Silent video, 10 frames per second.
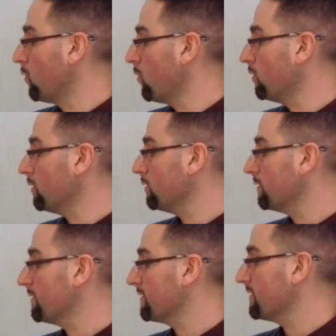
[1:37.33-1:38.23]
mole
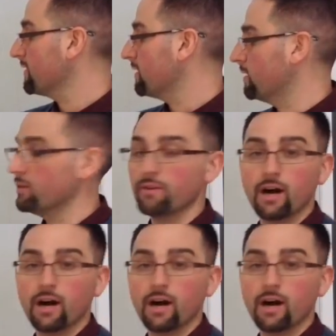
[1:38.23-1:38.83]
of